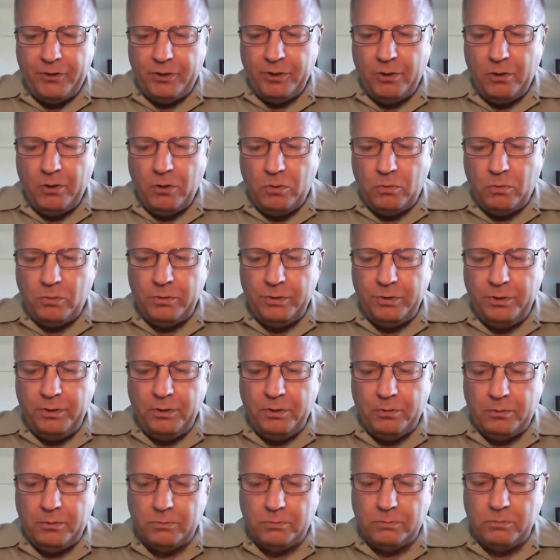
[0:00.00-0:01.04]
And so,
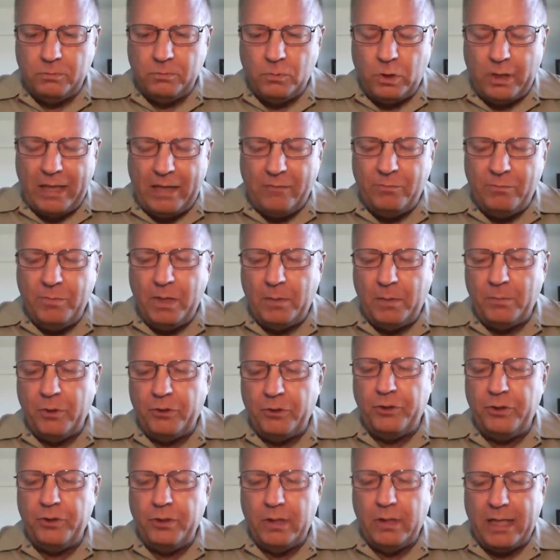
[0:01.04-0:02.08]
you know, we'll have
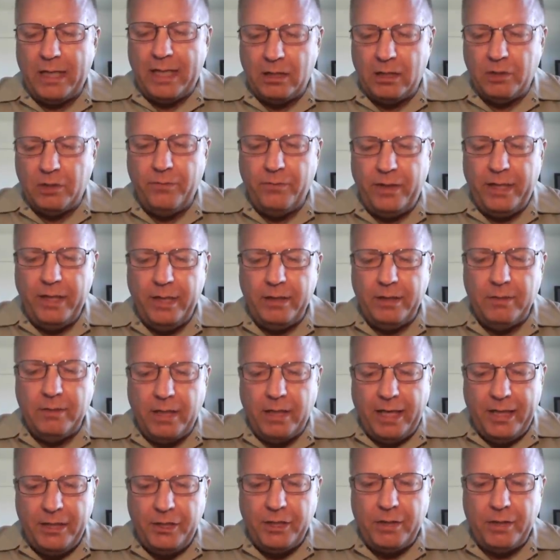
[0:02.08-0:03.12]
members start activating
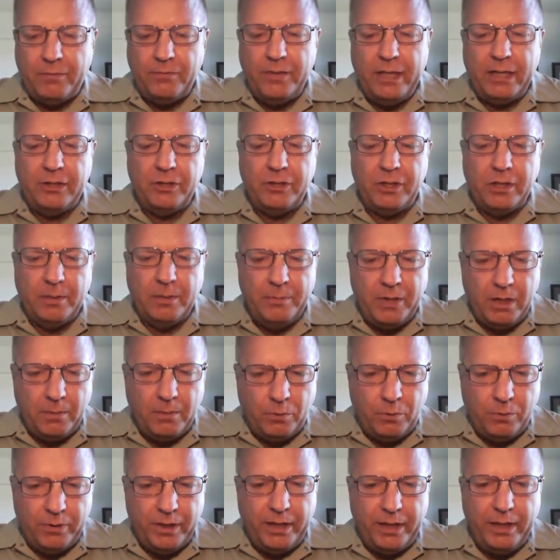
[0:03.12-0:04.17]
HF nets coming
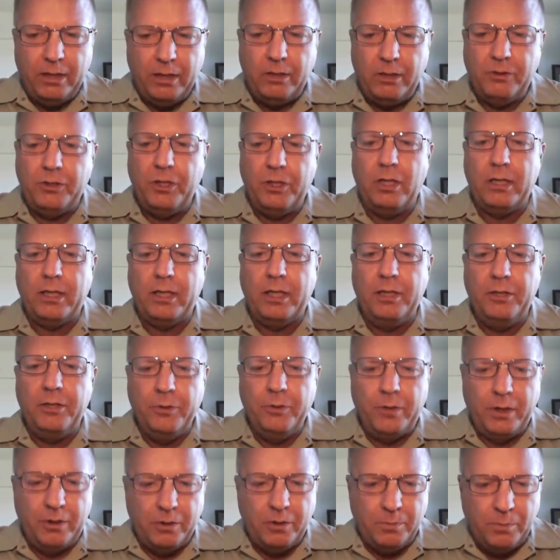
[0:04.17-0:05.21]
up on the air, talking
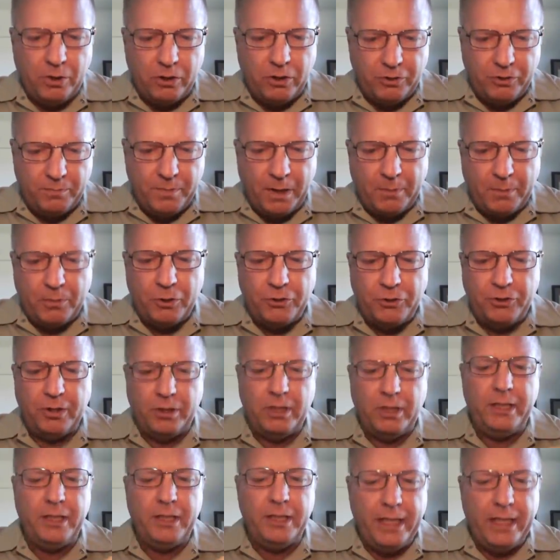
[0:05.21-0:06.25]
to other MARS members,
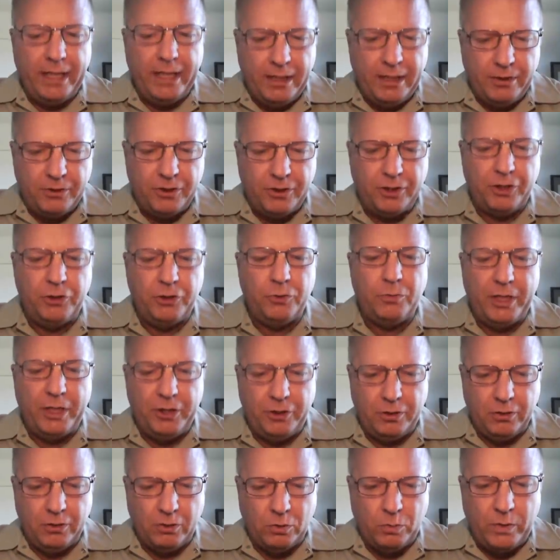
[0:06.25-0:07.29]
trying to gain
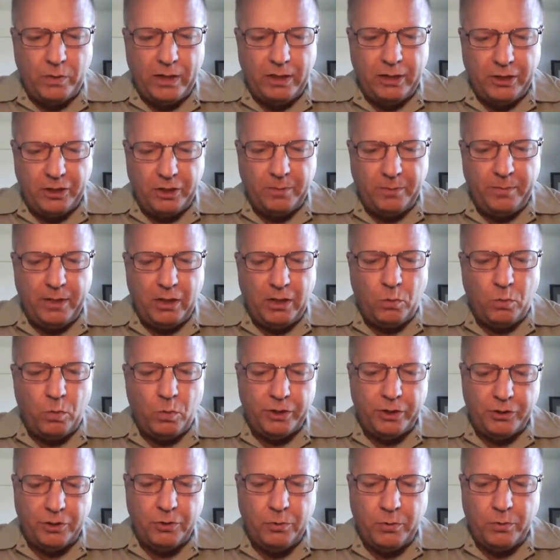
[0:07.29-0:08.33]
situational awareness about
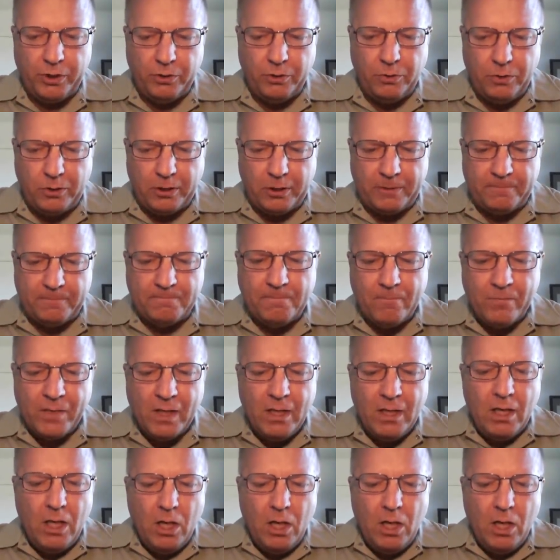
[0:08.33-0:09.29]
what's going on.